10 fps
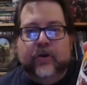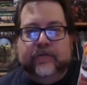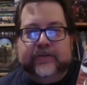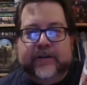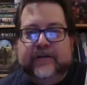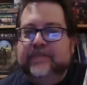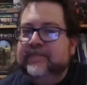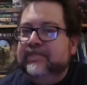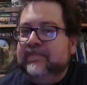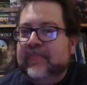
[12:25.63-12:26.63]
Ovaltine.
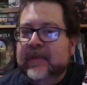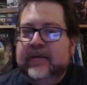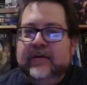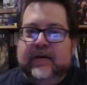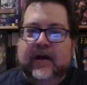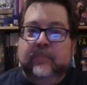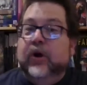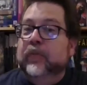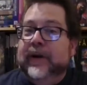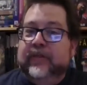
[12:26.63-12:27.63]

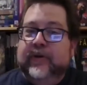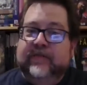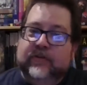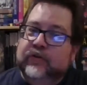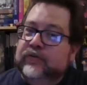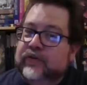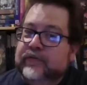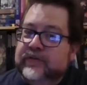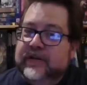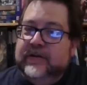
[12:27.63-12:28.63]
Oh, by the way, if you use
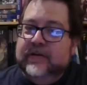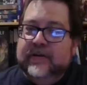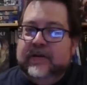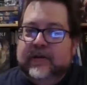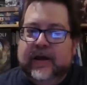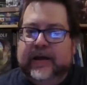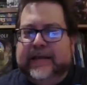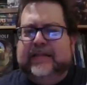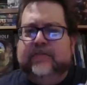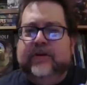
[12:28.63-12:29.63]
Ovaltine,
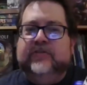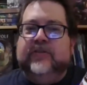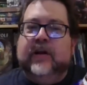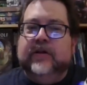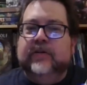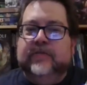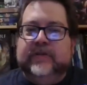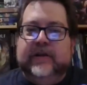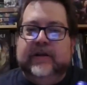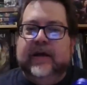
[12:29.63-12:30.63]
get the rich chocolate
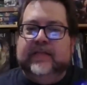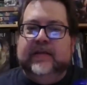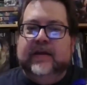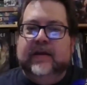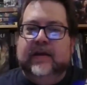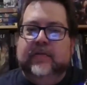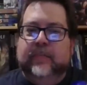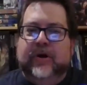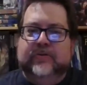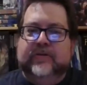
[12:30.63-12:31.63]
Ovaltine, not the
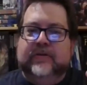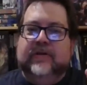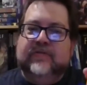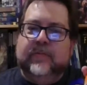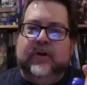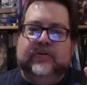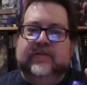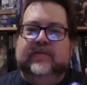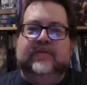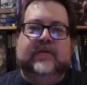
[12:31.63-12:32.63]
malted, because the
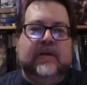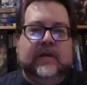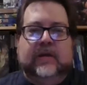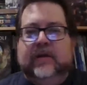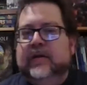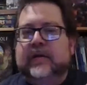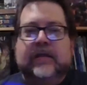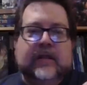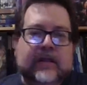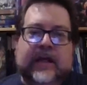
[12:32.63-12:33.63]
malt is
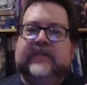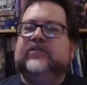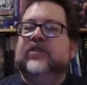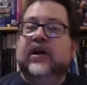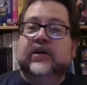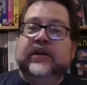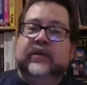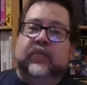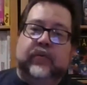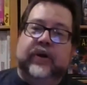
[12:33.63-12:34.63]
less chocolatey
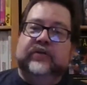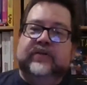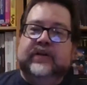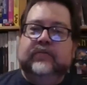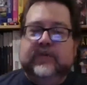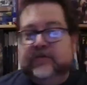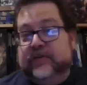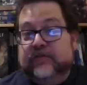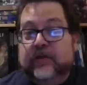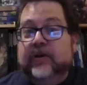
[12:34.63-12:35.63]
and more malty, which
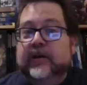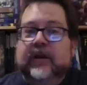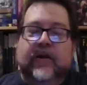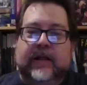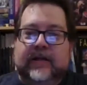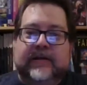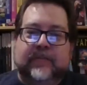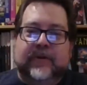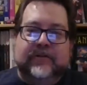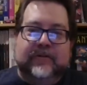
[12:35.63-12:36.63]
is good. I like
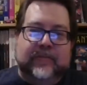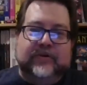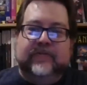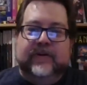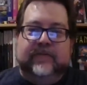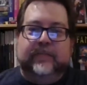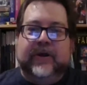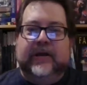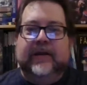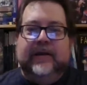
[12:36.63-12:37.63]
the malted milk flavor,
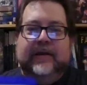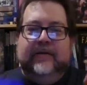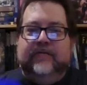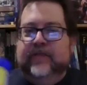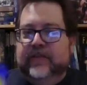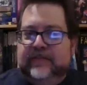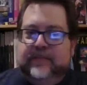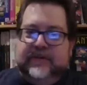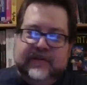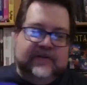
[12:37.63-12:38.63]
but for this
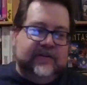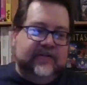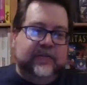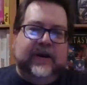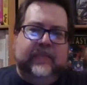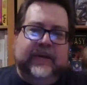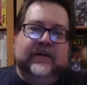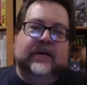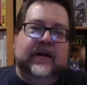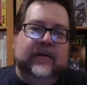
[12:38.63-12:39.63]
particular
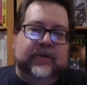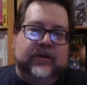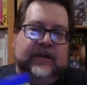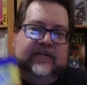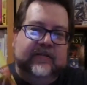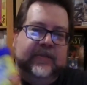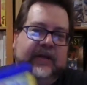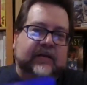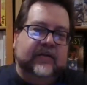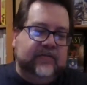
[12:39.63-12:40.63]
experiment, you need
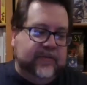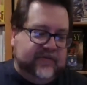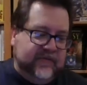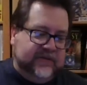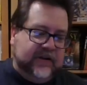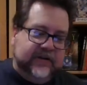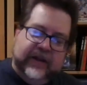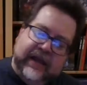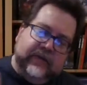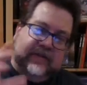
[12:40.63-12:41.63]
something specifically
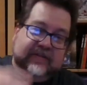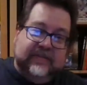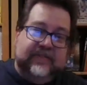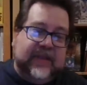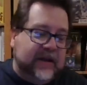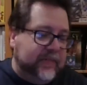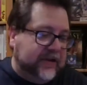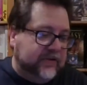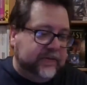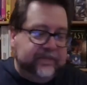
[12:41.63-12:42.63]
chocolatey. Anyways, getting
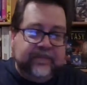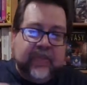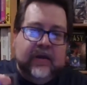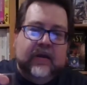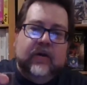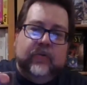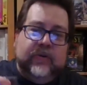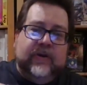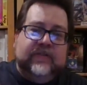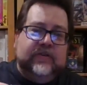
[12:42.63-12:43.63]
back to it, what
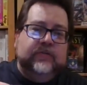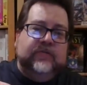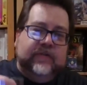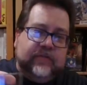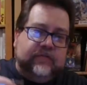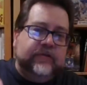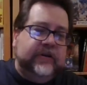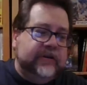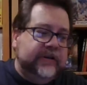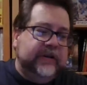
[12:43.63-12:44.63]
you have to do is you have to
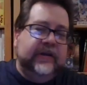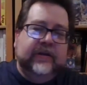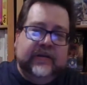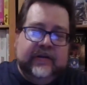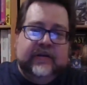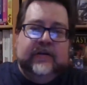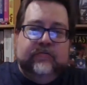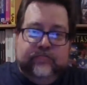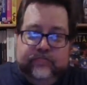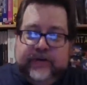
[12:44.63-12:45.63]
really,
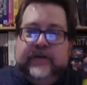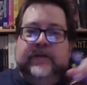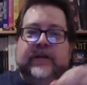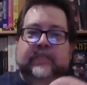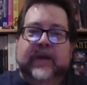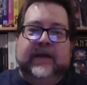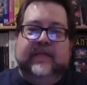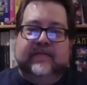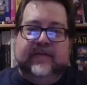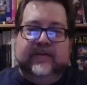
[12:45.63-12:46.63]
really make
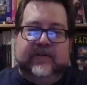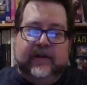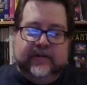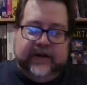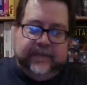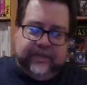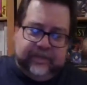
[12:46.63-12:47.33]
this thing chocolatey.